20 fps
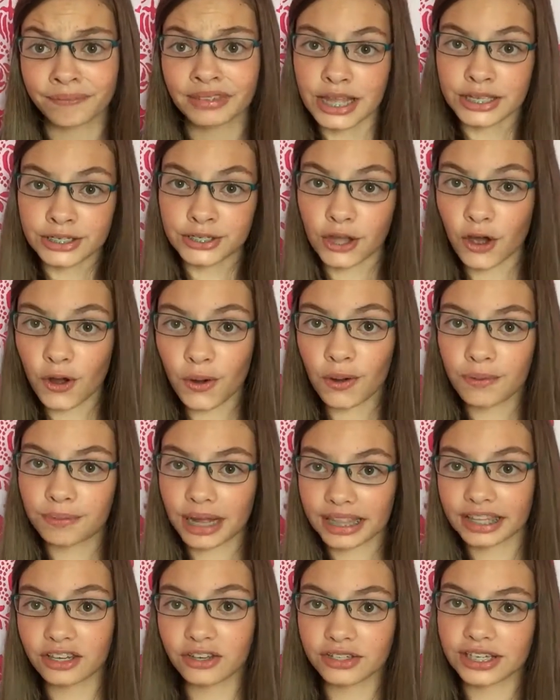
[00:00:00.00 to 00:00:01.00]
So my
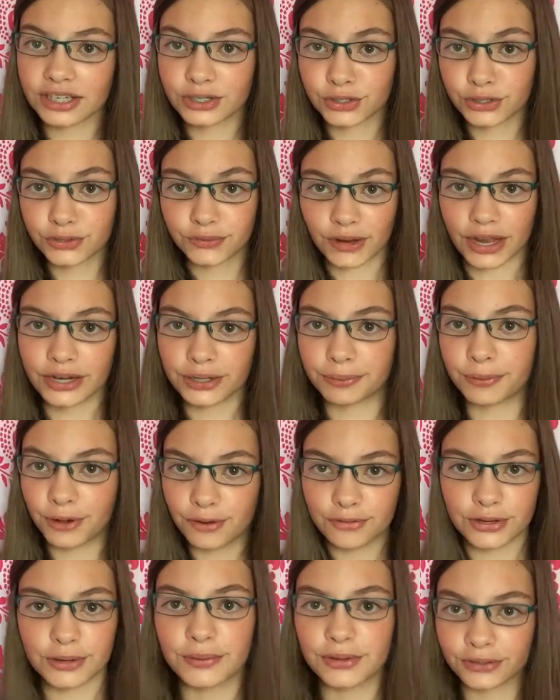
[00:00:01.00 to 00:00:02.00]
little sister's friend, to prove
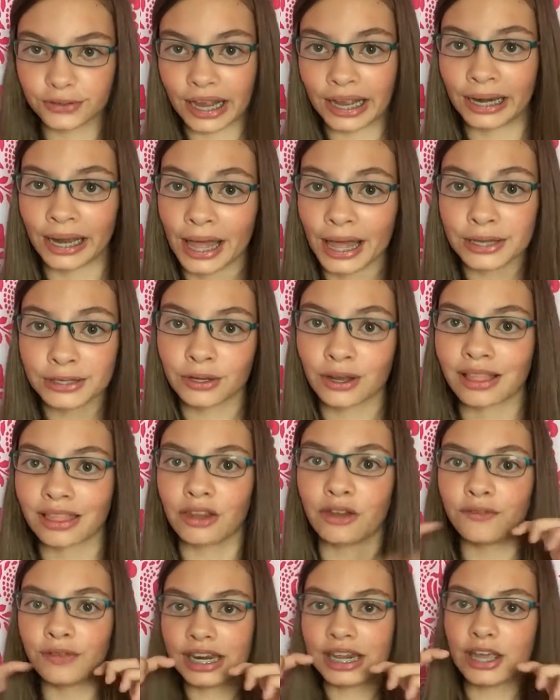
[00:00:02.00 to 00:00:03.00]
she was right, took a
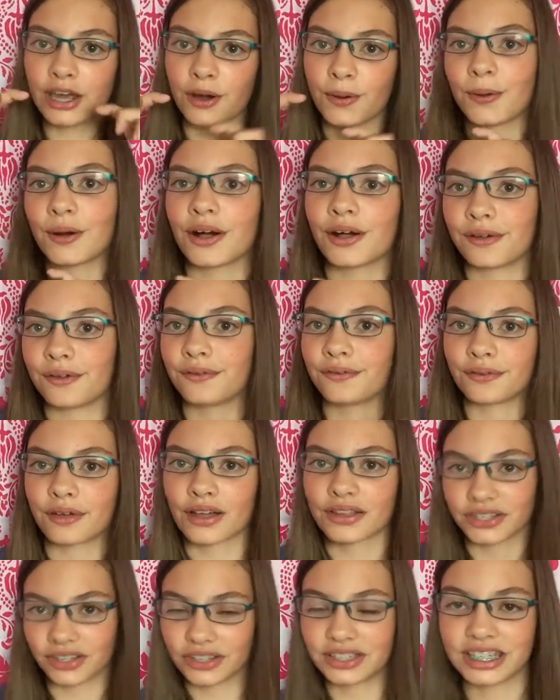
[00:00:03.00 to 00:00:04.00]
little video of
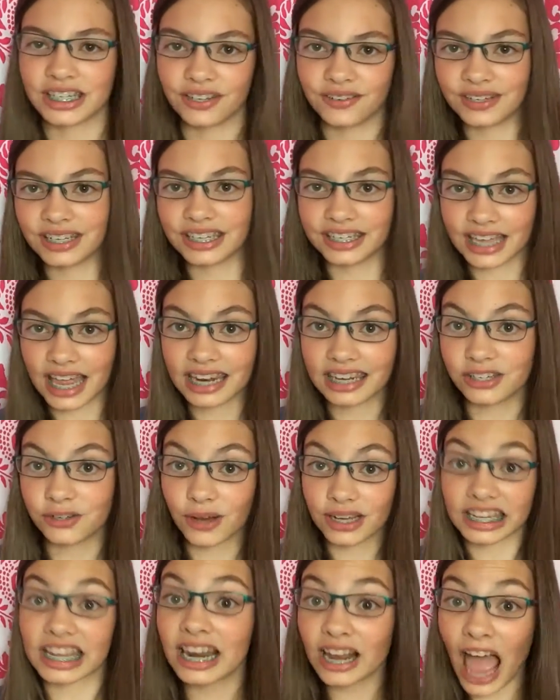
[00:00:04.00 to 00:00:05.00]
us on T V and sent it to us,
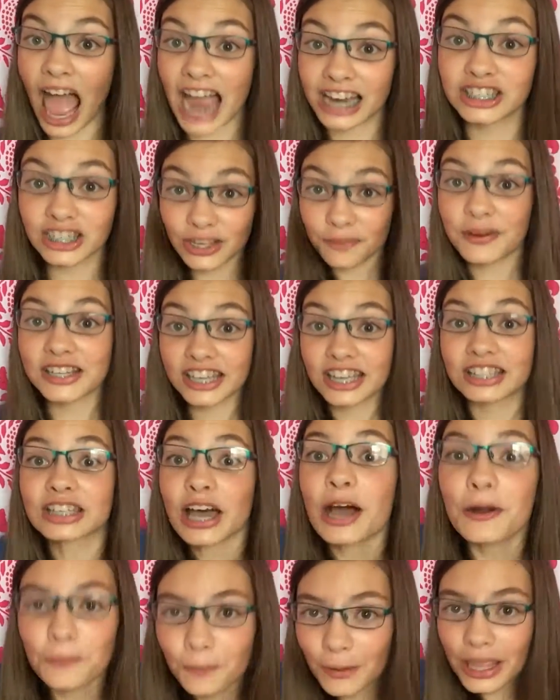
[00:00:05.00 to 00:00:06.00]
and it actually was
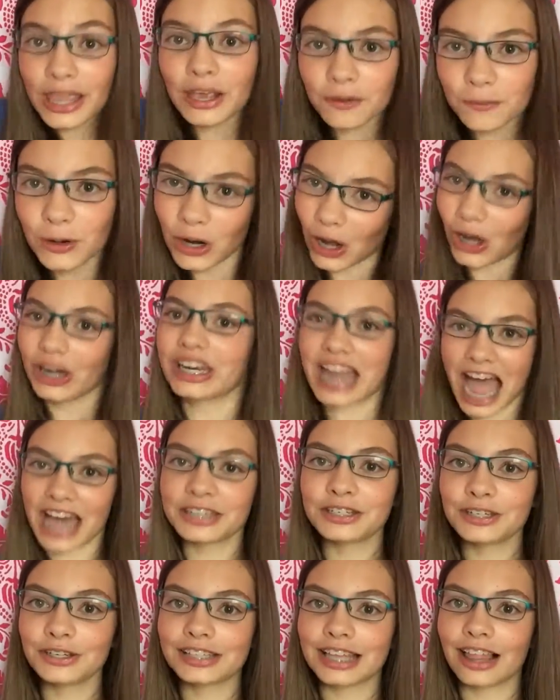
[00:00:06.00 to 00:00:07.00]
us. We were on
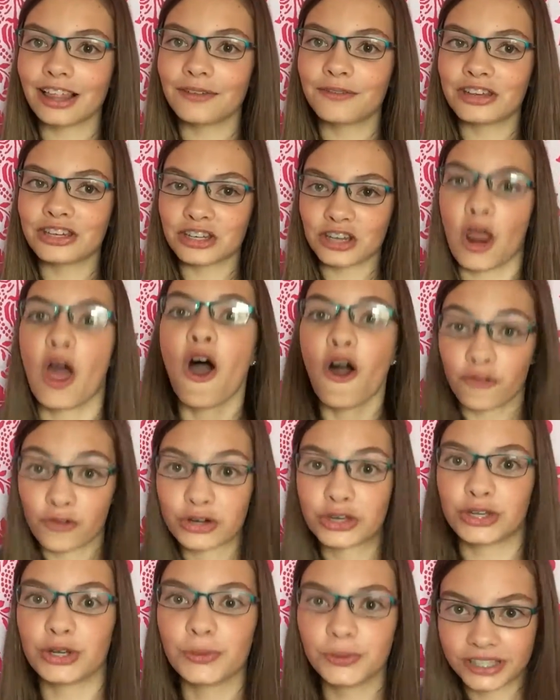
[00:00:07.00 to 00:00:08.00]
national television for
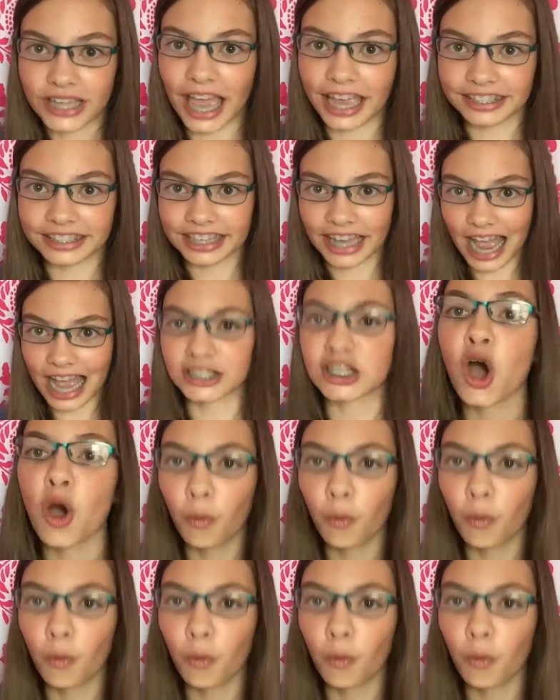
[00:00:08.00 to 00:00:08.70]
two seconds, guys.